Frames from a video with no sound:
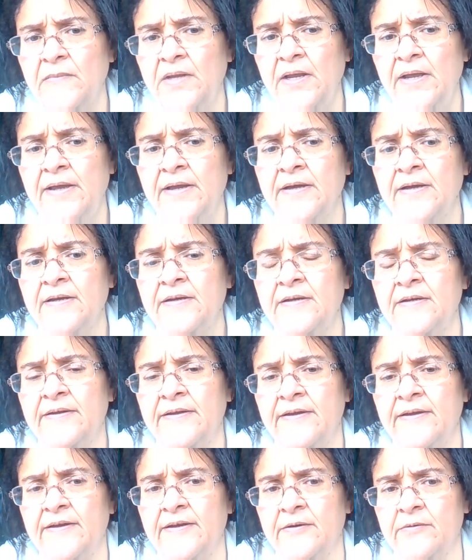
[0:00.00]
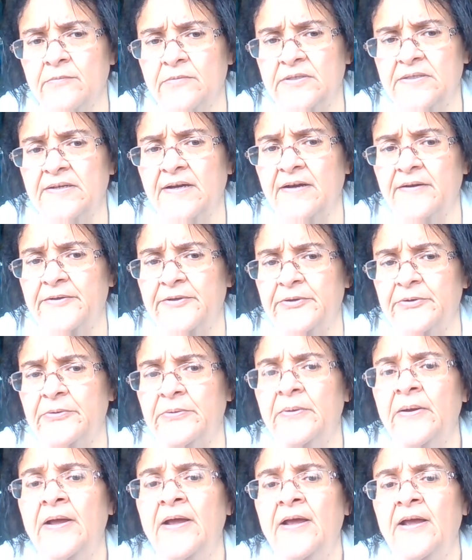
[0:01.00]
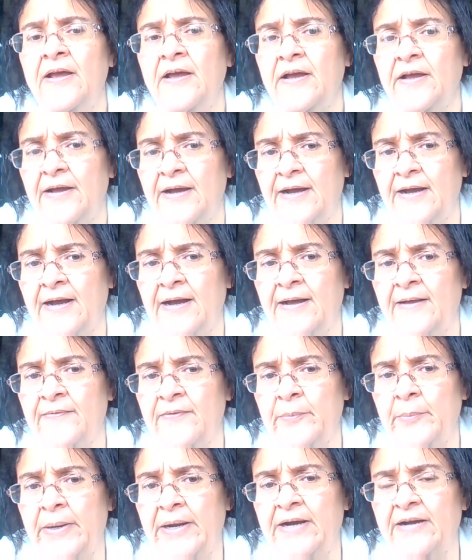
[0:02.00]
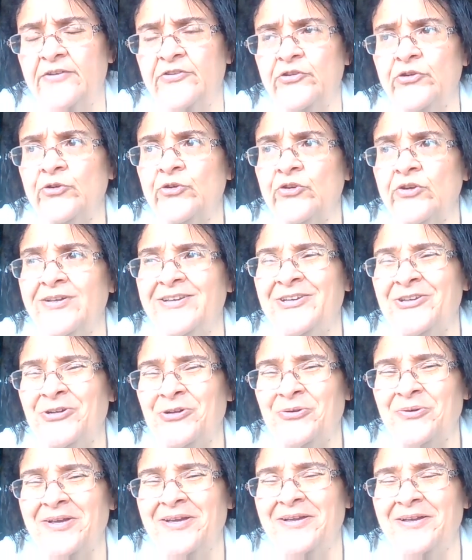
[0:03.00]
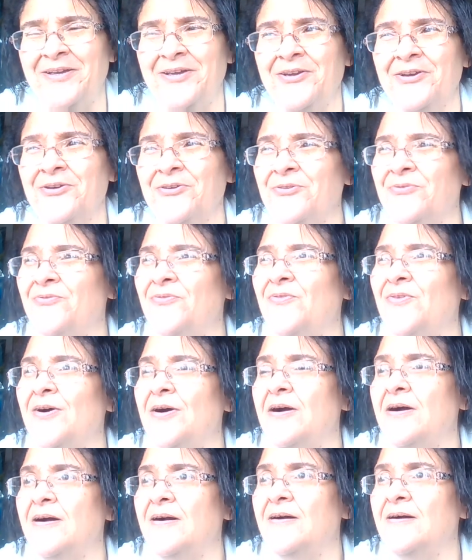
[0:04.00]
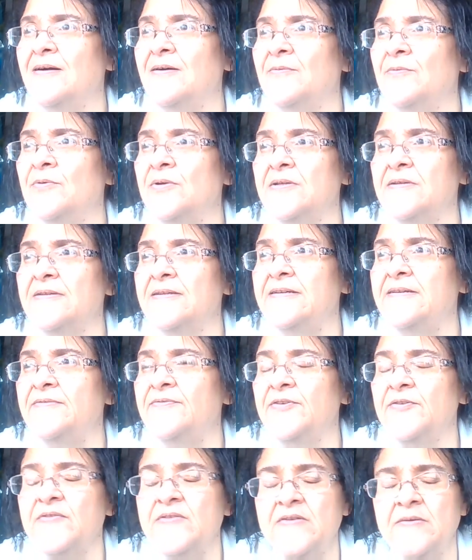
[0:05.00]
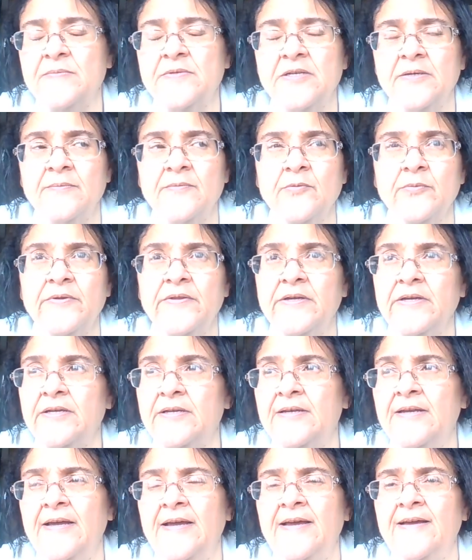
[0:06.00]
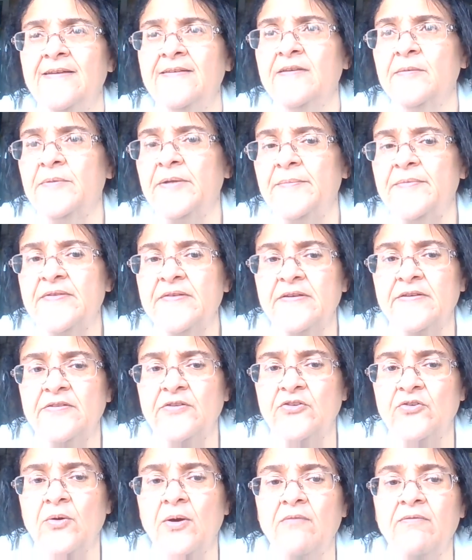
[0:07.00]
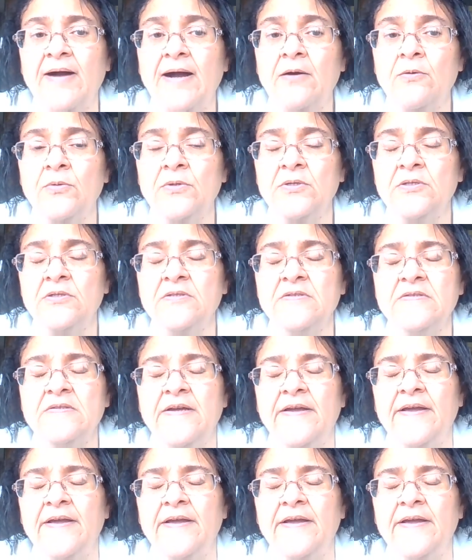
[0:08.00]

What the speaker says: And again, it would tell you on the box, usually, can give relief of symptoms within sometimes 6 to 12 hours.